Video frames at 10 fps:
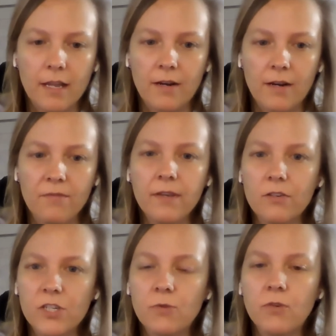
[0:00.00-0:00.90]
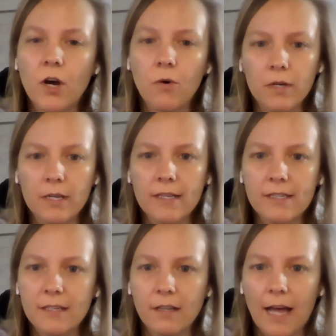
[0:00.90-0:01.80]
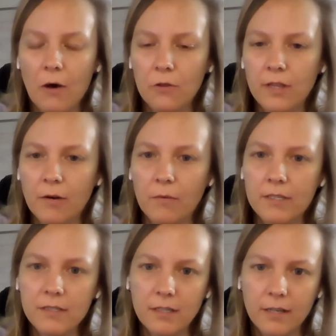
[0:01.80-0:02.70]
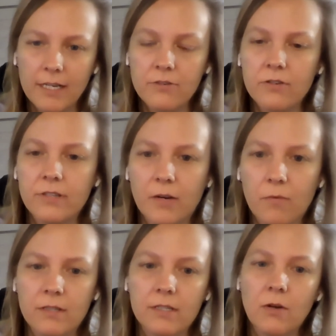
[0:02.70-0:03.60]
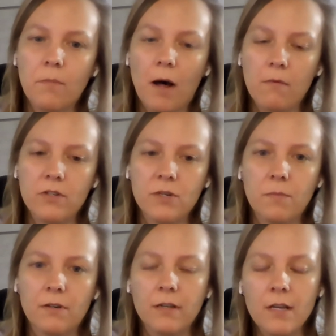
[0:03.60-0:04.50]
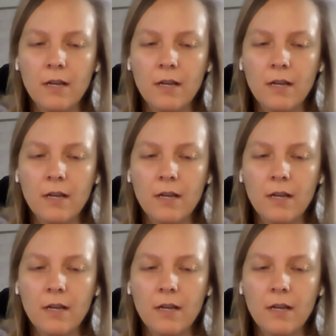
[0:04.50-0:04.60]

in a field, you know what is still out there, what's still interesting, what's still publishable,